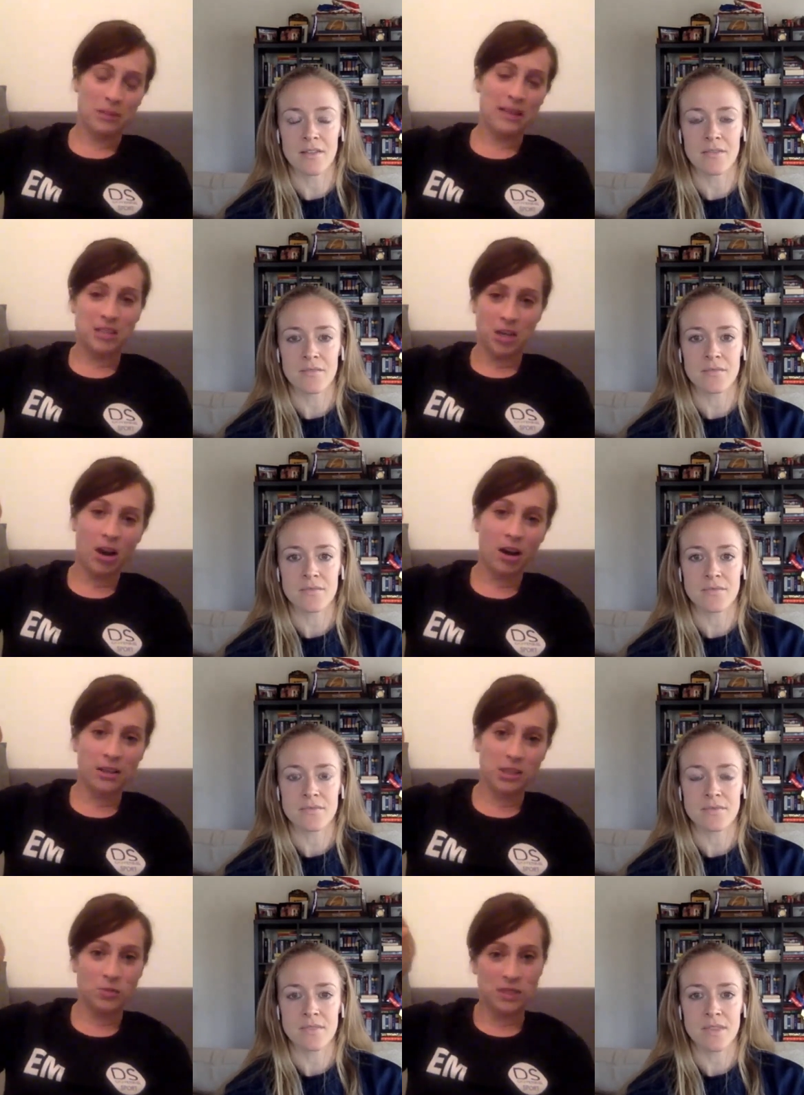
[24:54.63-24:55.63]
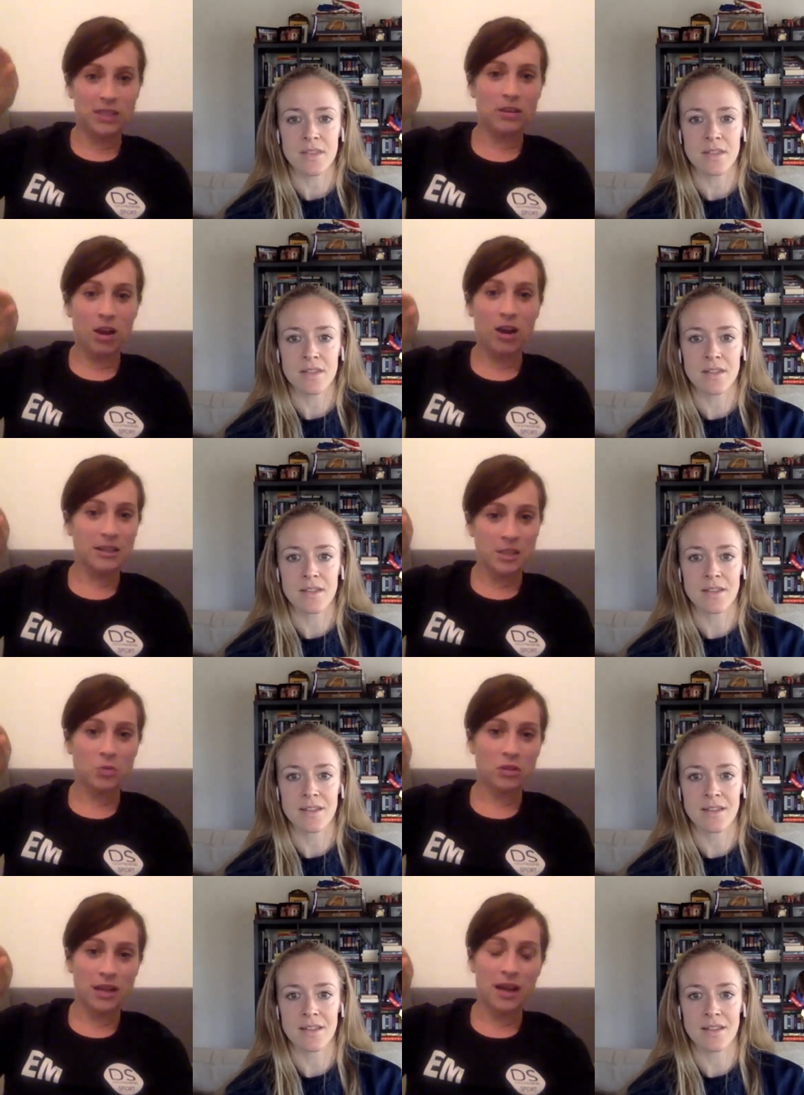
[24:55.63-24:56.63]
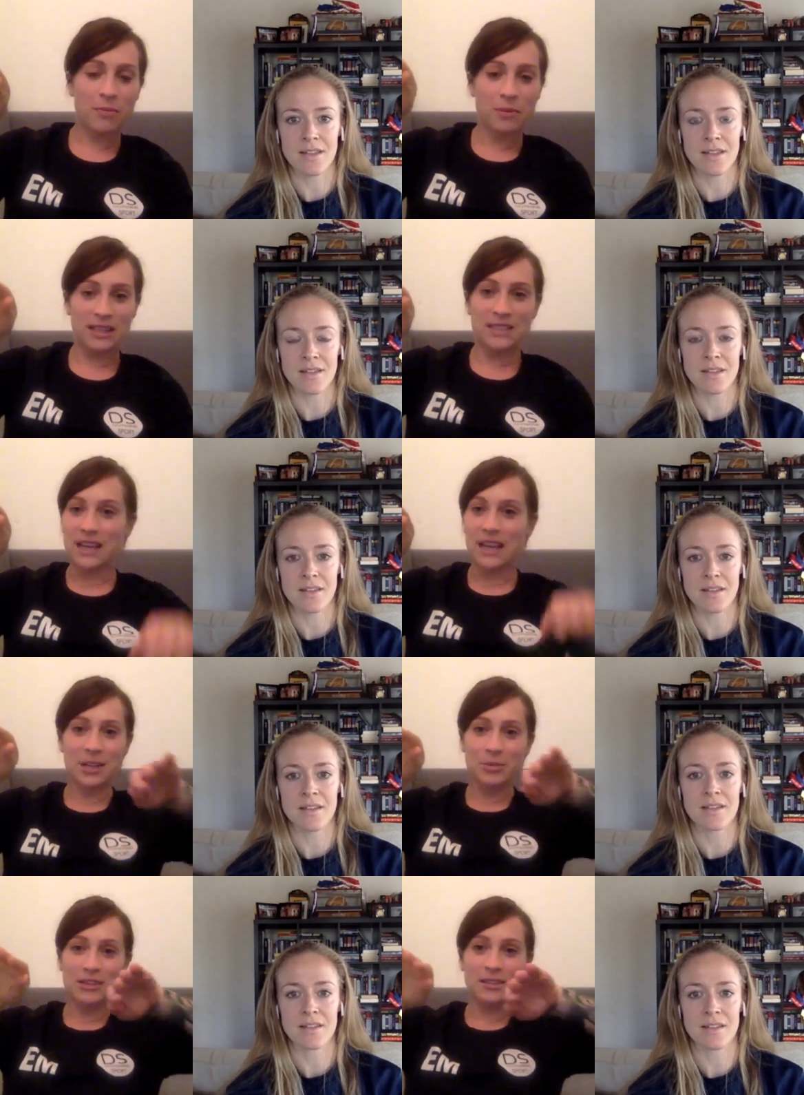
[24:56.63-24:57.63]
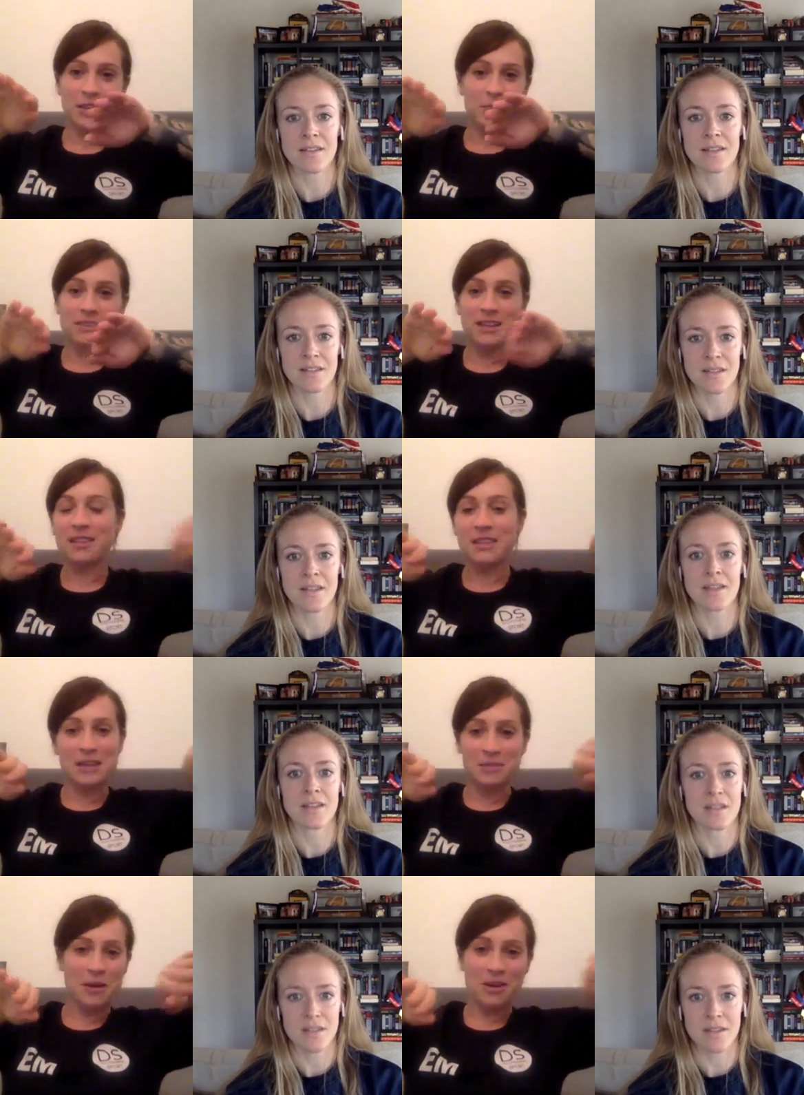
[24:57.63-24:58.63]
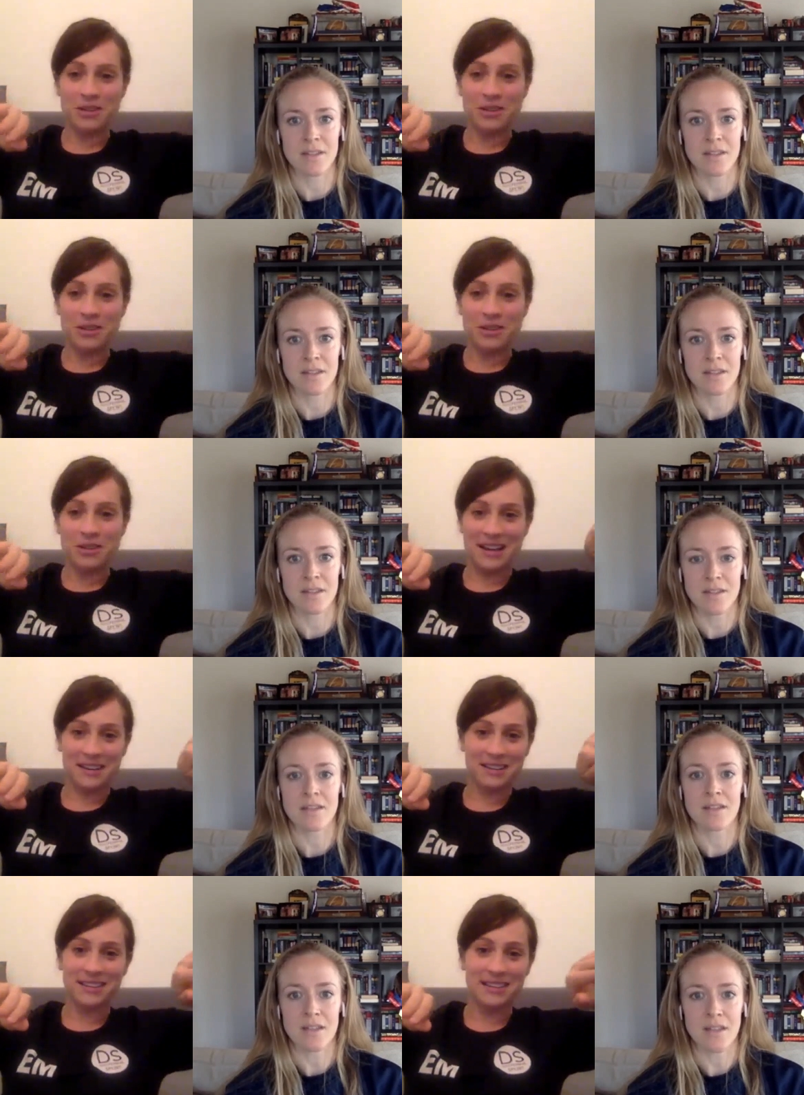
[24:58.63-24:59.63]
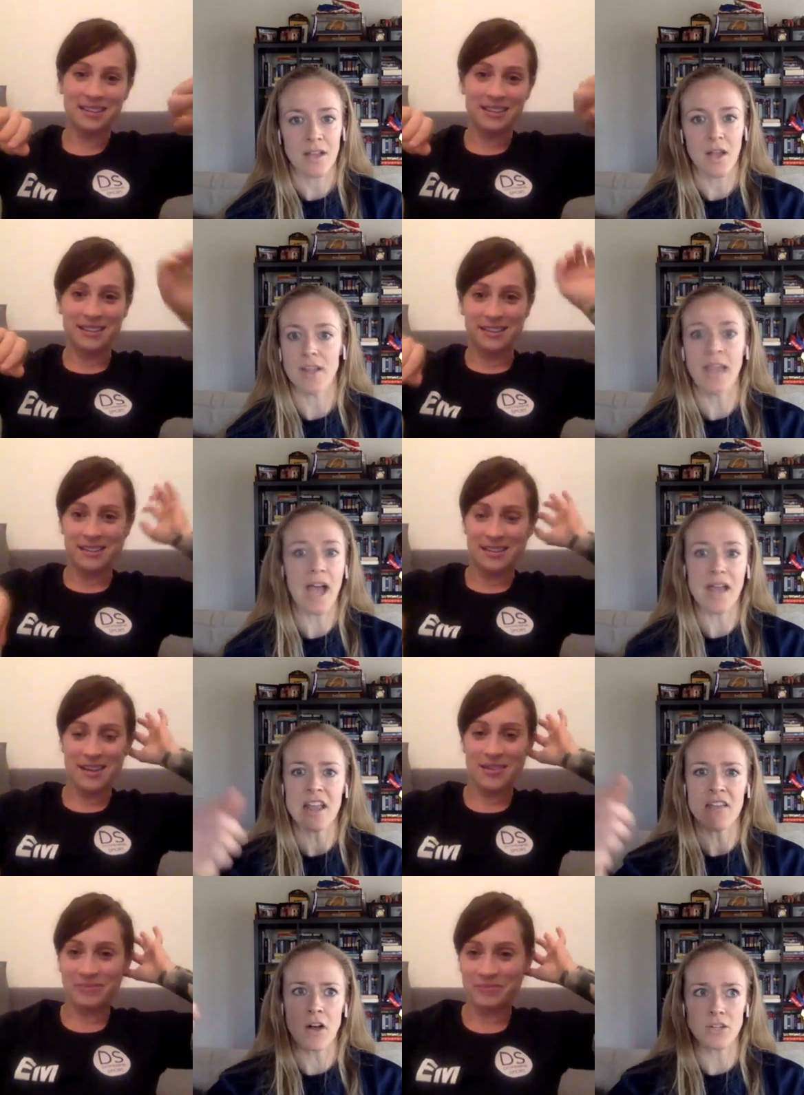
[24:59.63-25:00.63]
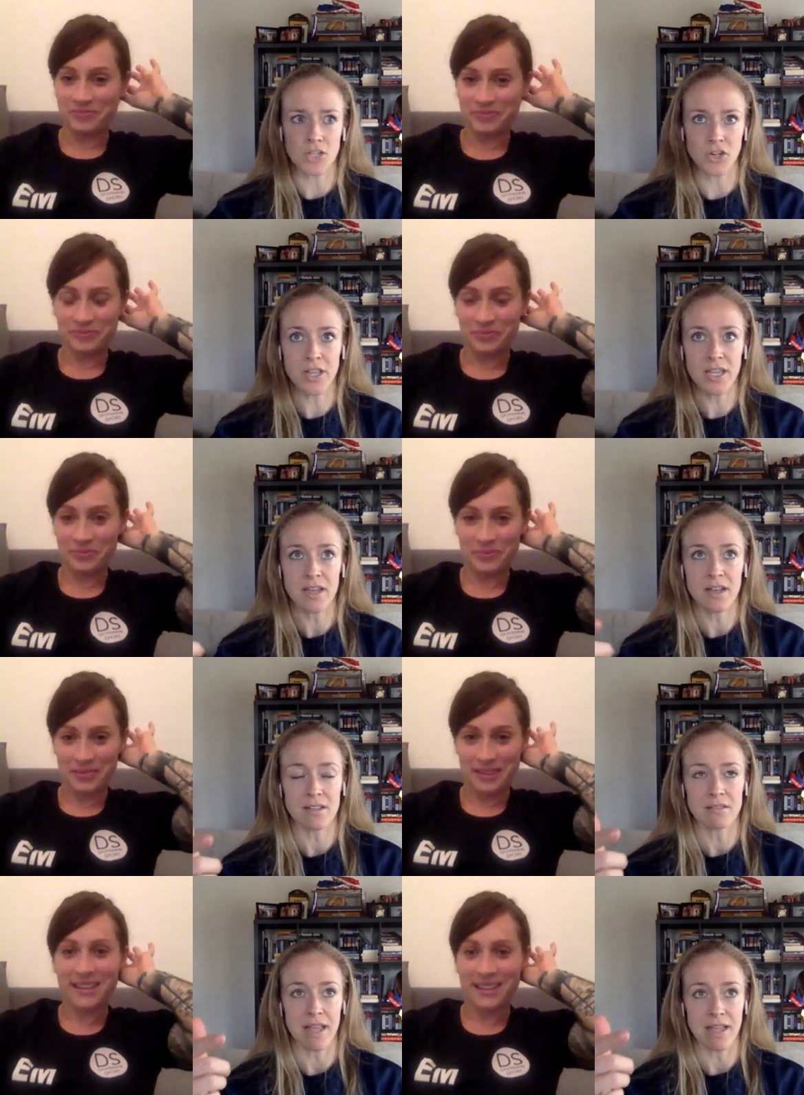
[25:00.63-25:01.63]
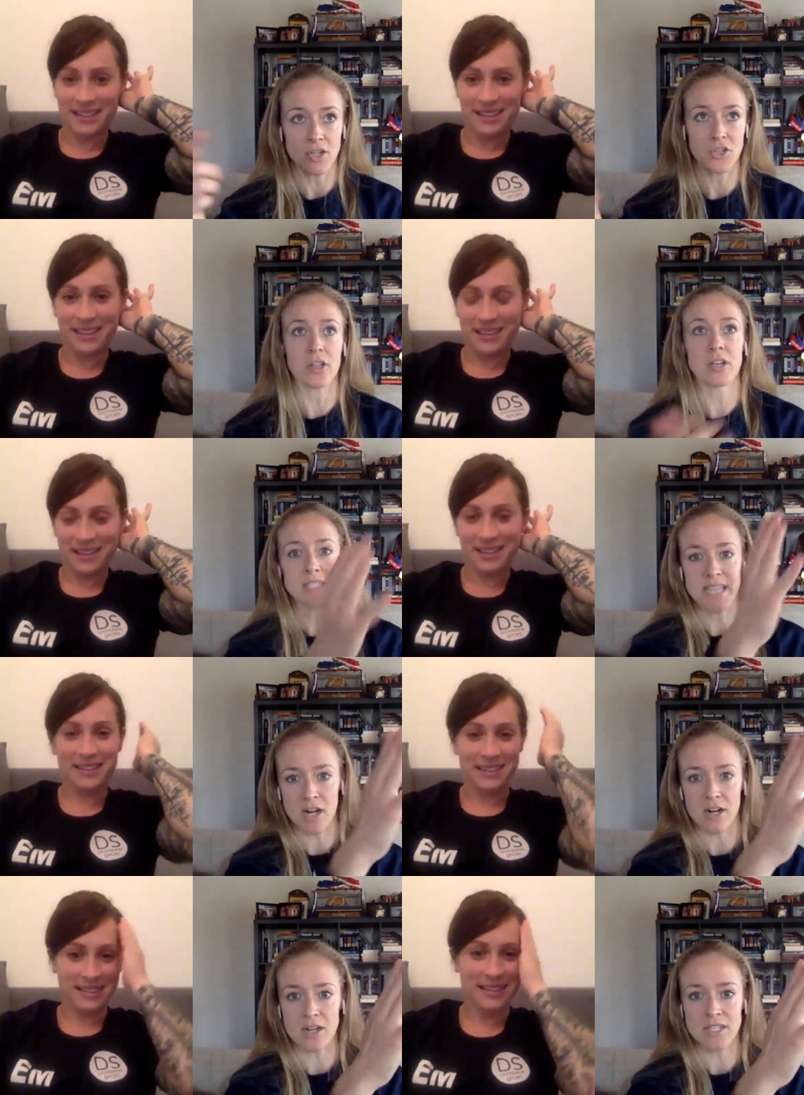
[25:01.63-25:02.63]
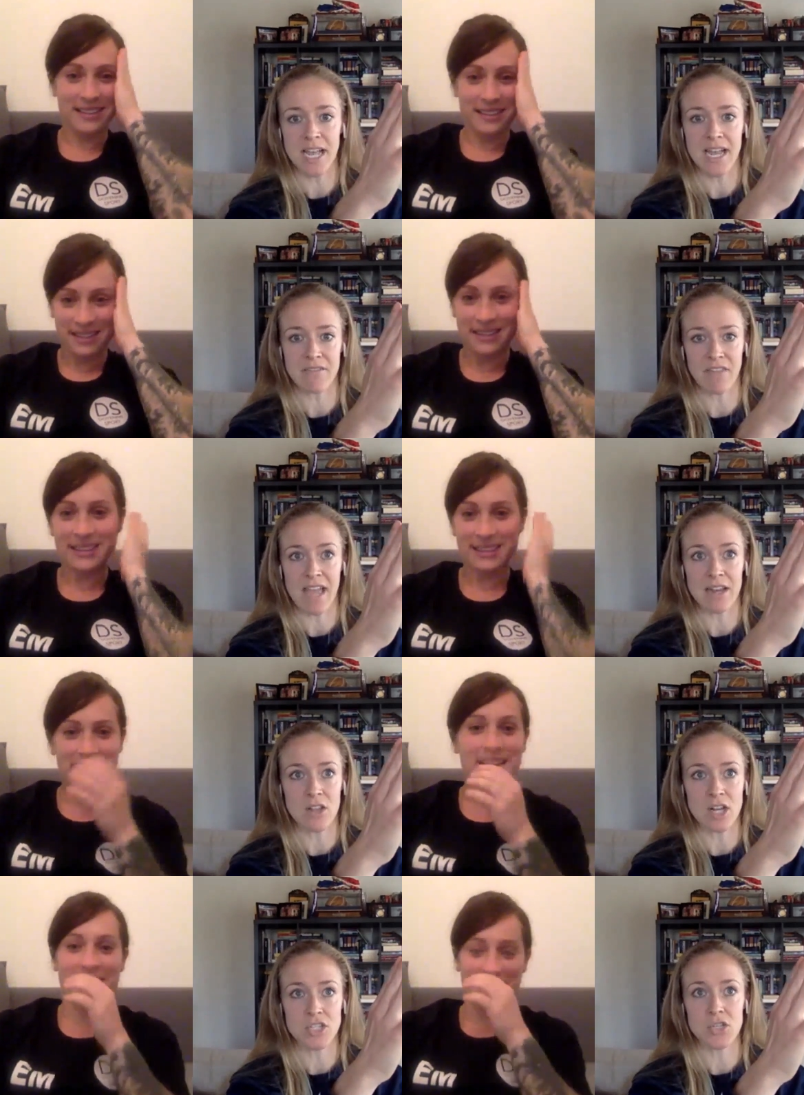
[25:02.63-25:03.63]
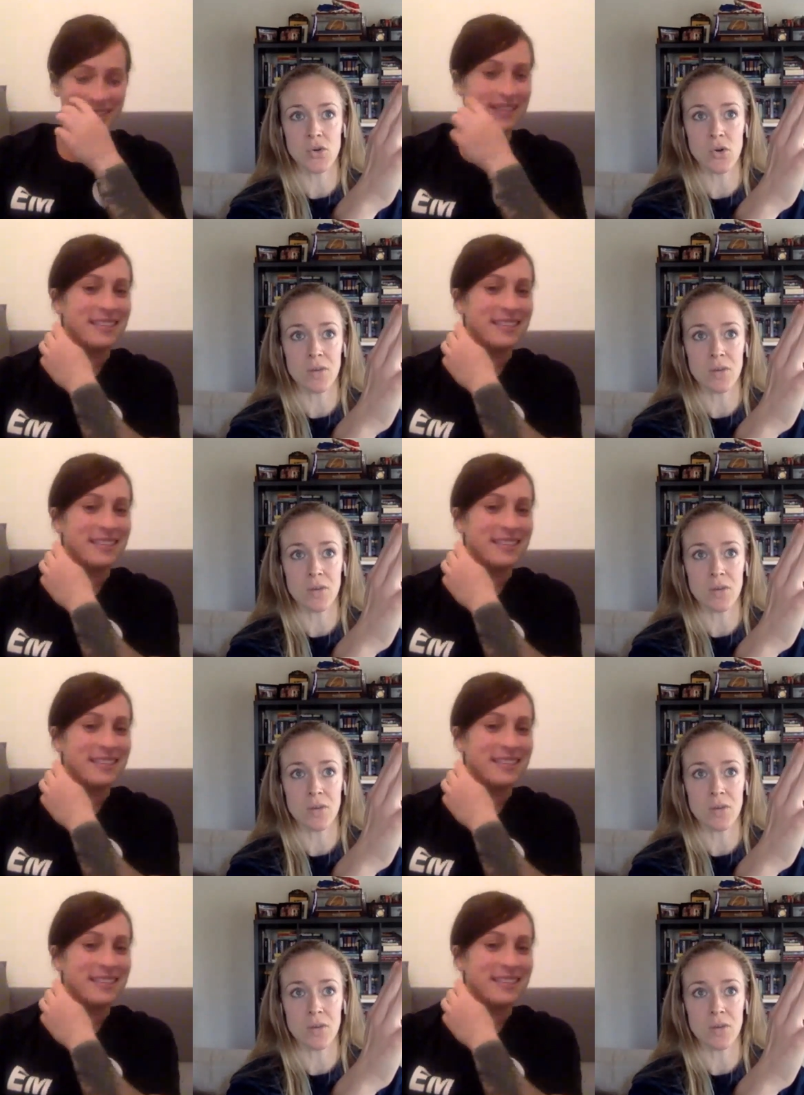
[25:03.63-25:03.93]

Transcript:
Speaker 1: bless their hearts, was still hard. It's the World Cup, but it's like there was there was nothing compared to this side.
Speaker 2: Yeah, and if Australia, like Australia was then on our side, if they hadn't lost to